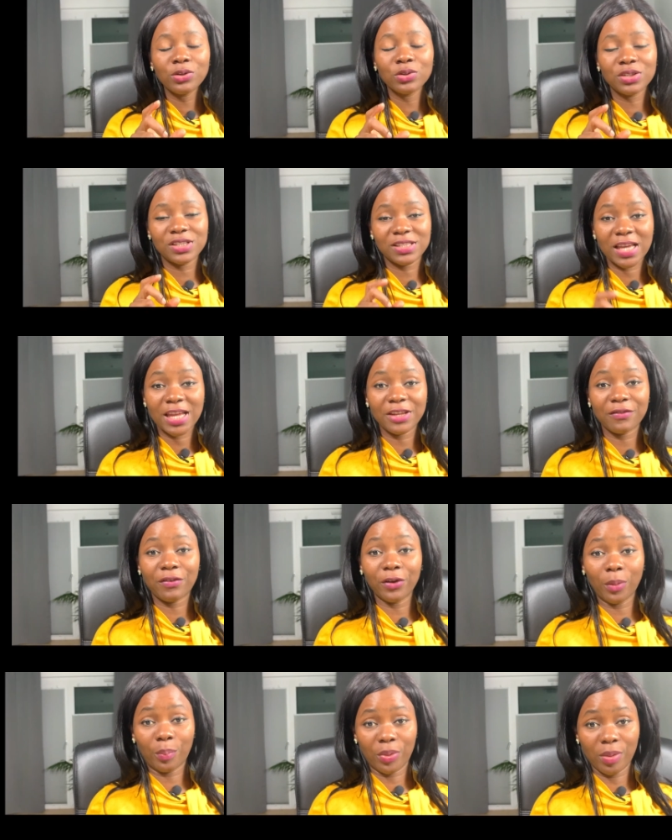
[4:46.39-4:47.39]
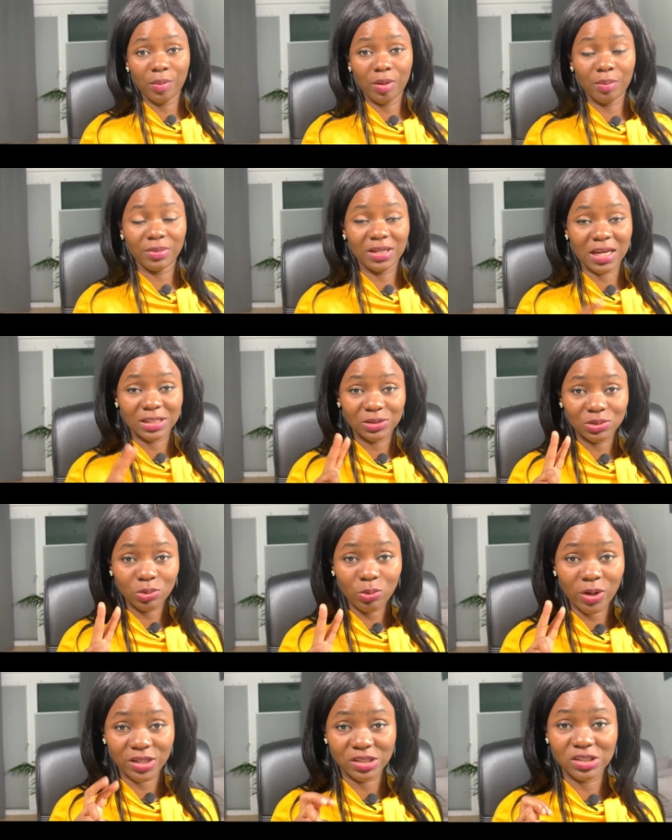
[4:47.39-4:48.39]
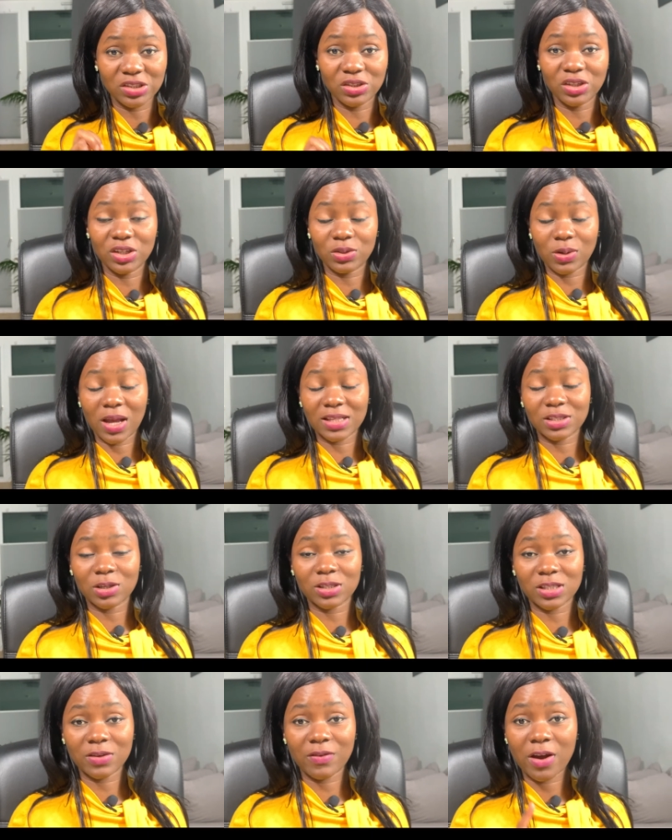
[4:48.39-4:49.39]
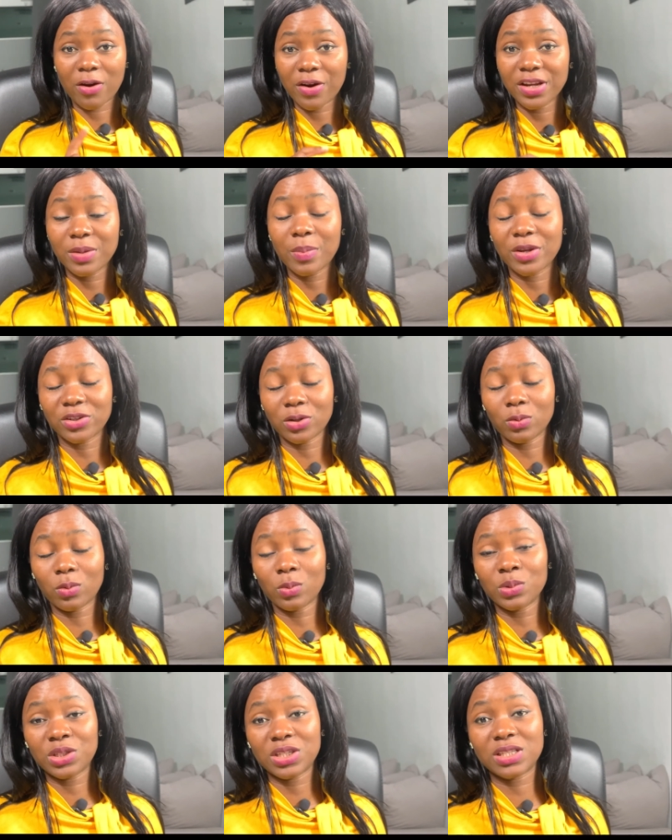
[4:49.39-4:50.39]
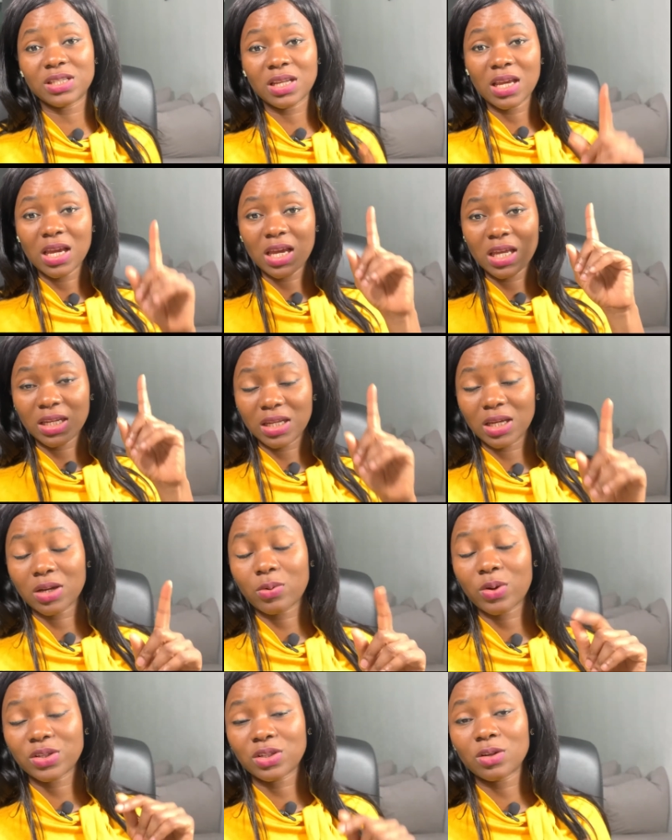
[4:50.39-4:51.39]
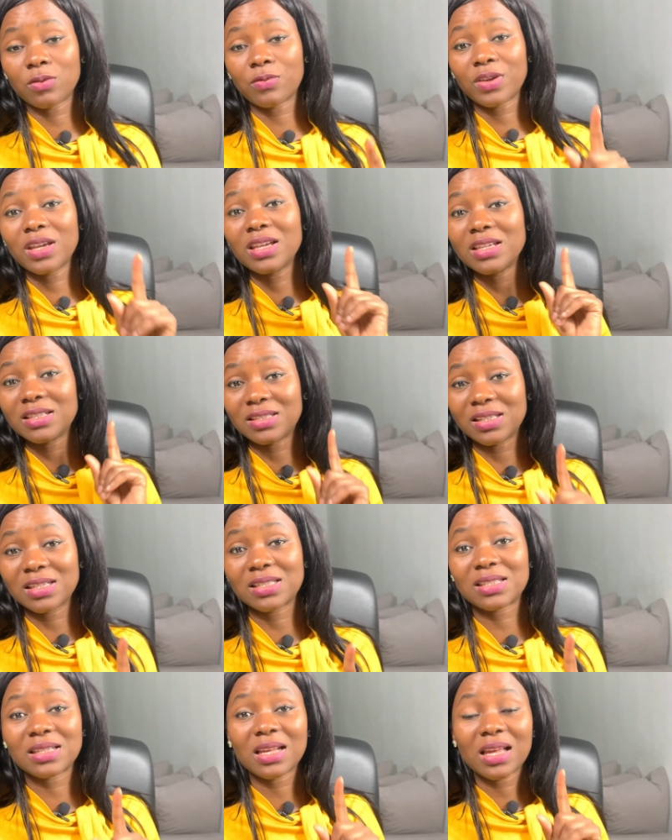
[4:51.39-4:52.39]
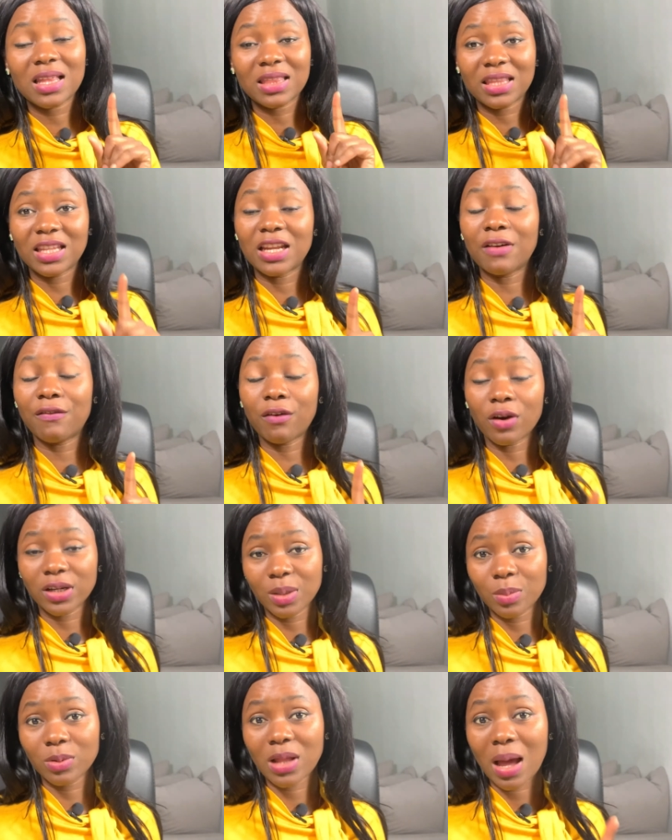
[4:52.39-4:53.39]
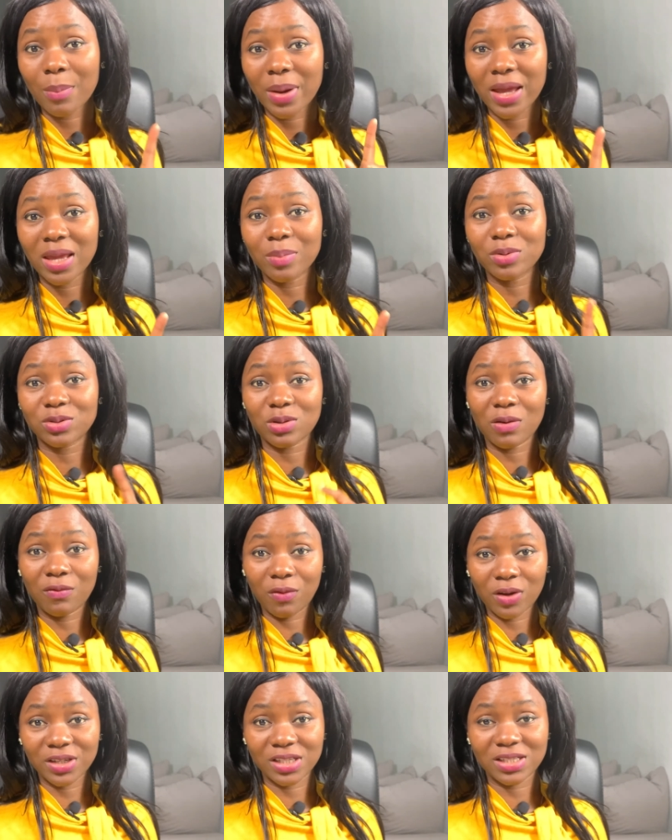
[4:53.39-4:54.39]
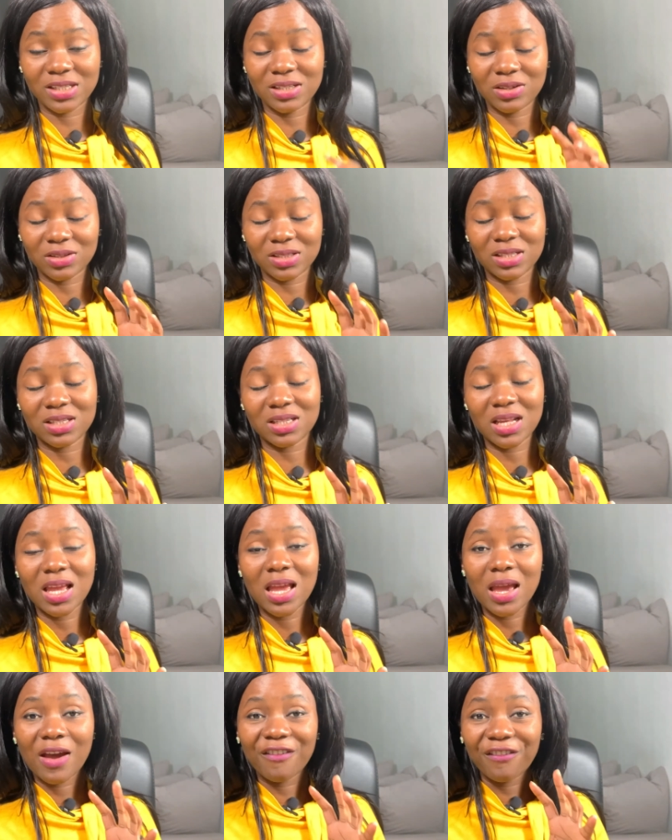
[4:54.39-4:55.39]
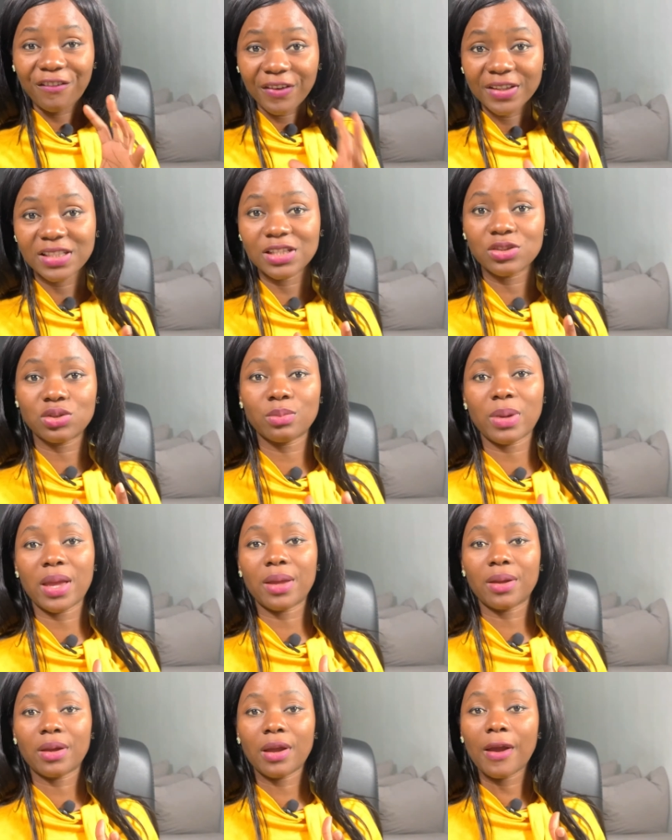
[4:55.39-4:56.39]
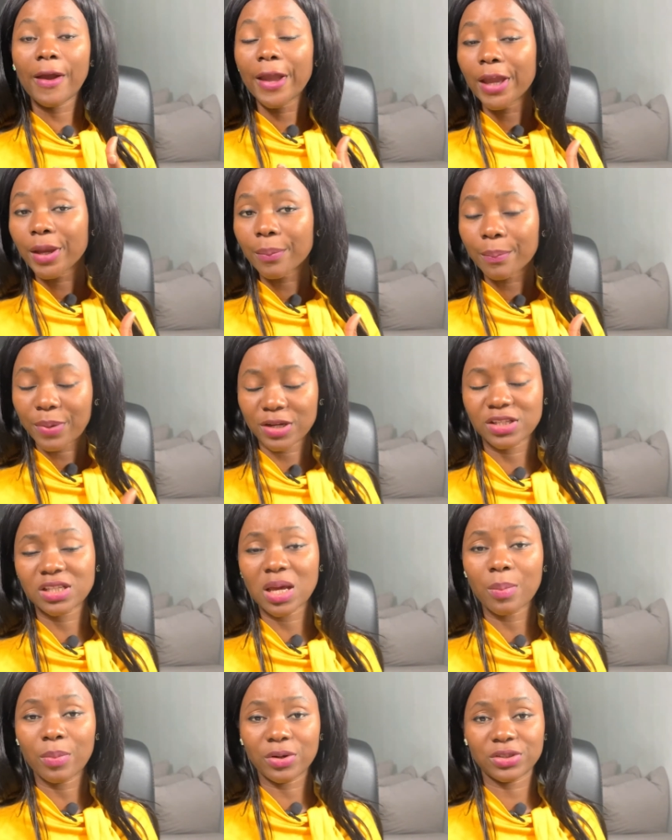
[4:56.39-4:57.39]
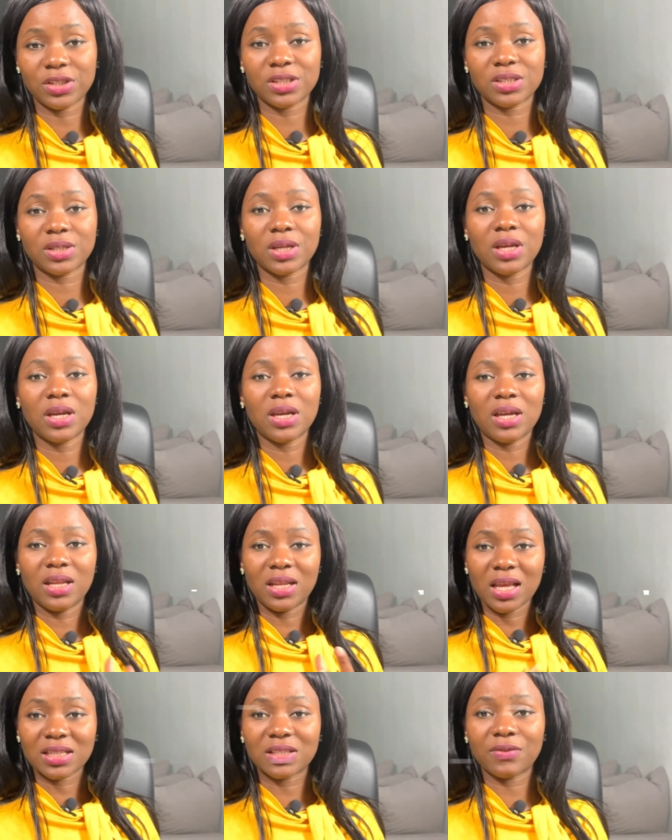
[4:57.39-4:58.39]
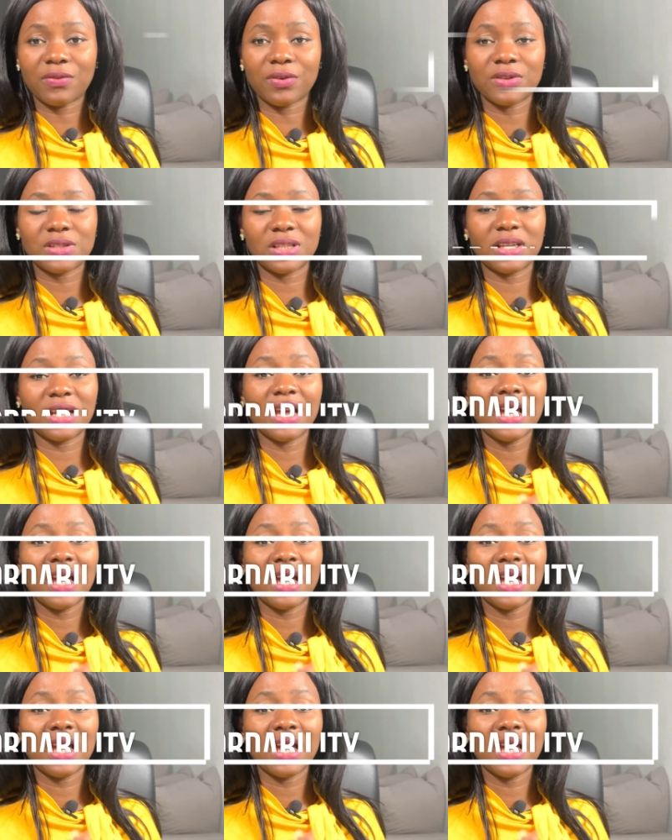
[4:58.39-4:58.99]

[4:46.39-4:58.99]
you're deciding for your premium, there are 2 questions you need to ask yourself. I already mentioned one, which is the question of, is this thing affordable? Am I able to afford it? Does it fit into my personal budget? That's the first thing.